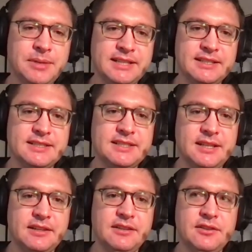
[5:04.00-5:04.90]
bit and
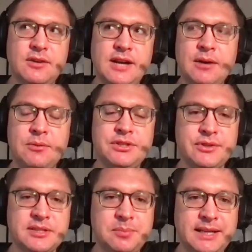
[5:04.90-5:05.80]
see, you know, how would
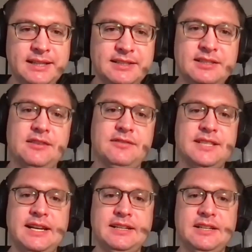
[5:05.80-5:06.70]
you explain this stuff
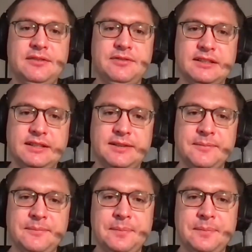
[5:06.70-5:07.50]
scientifically?